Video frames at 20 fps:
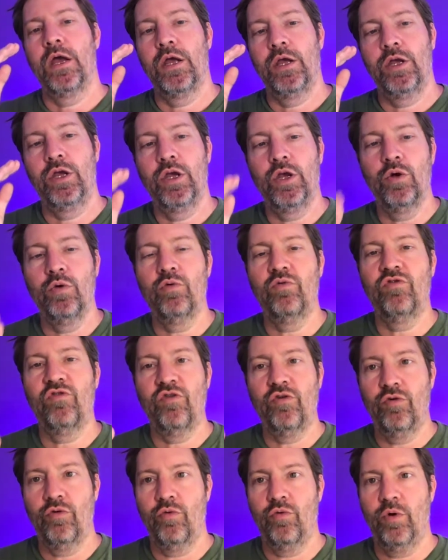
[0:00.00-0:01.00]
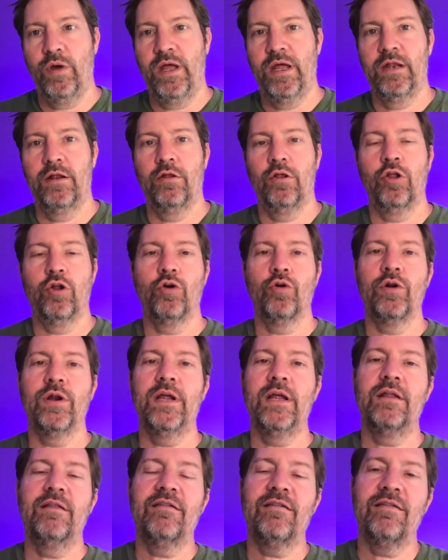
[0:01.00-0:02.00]
You too, in
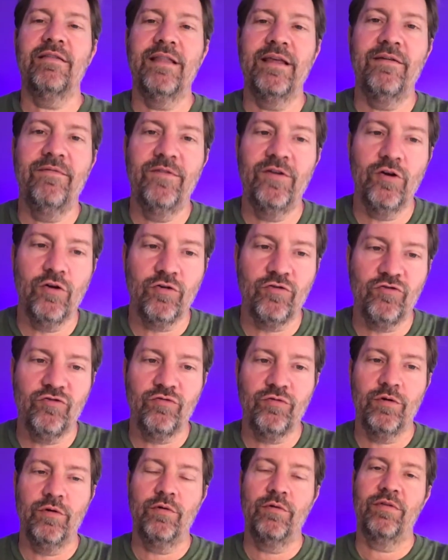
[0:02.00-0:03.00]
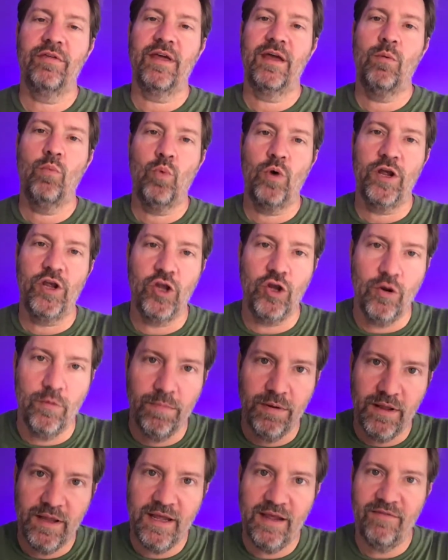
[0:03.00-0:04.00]
learning to live your truth and what you
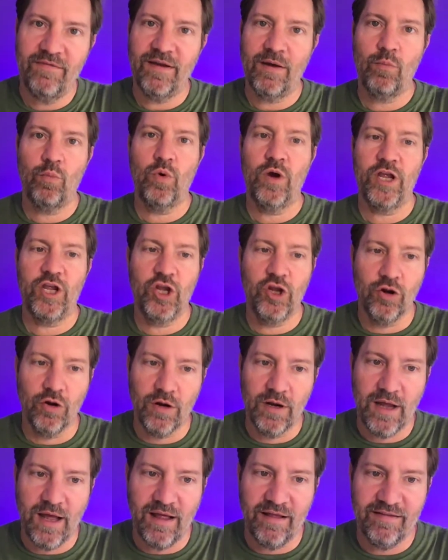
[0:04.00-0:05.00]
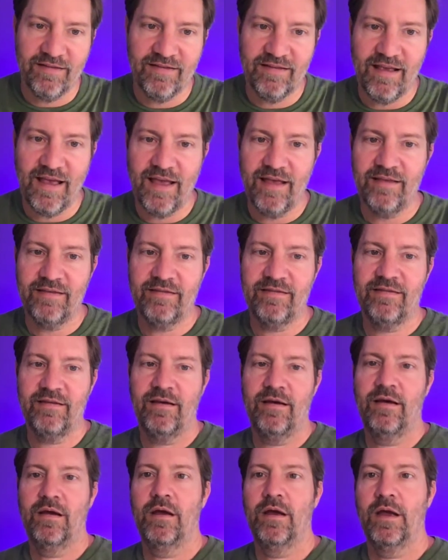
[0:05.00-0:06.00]
believe and what your gut says,
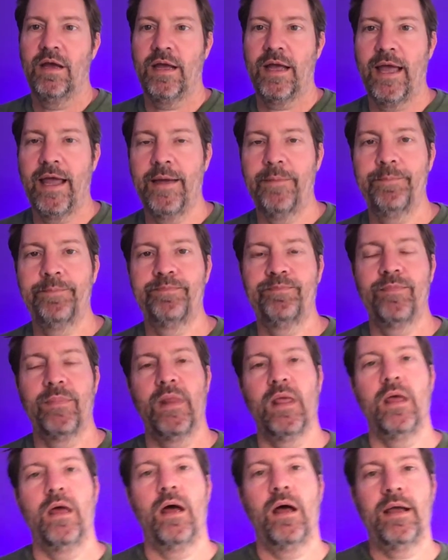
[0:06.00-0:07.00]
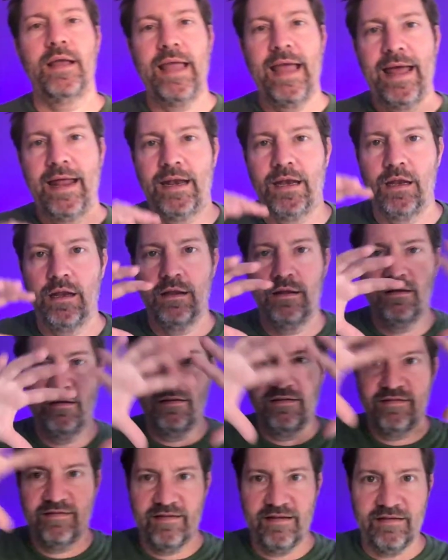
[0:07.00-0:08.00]
okay? Again,
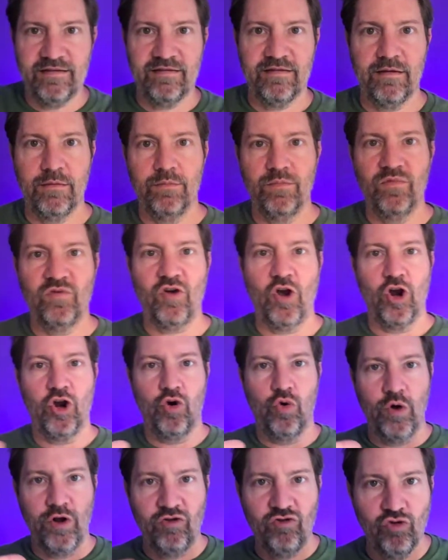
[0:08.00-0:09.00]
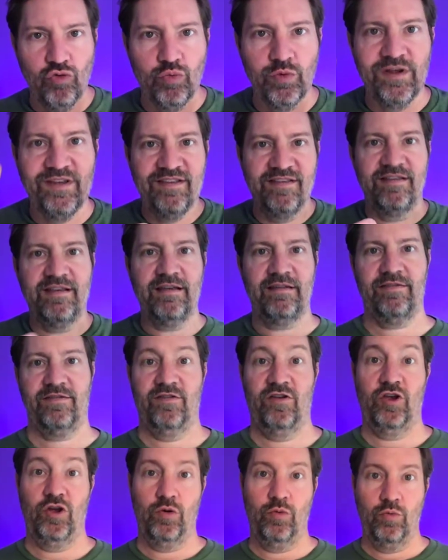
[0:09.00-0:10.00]
systems are going to
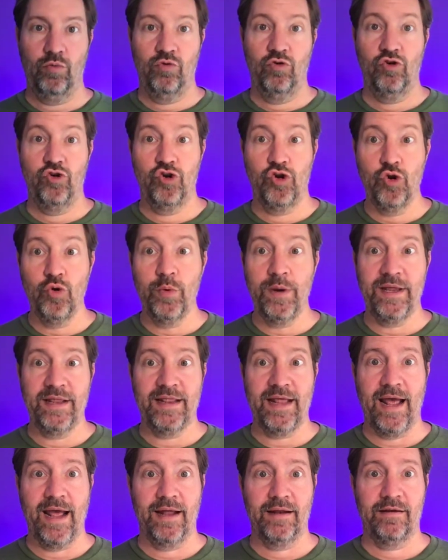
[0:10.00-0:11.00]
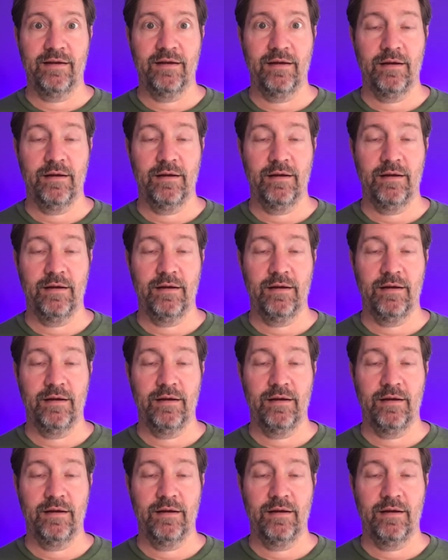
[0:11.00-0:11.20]
resist you doing that.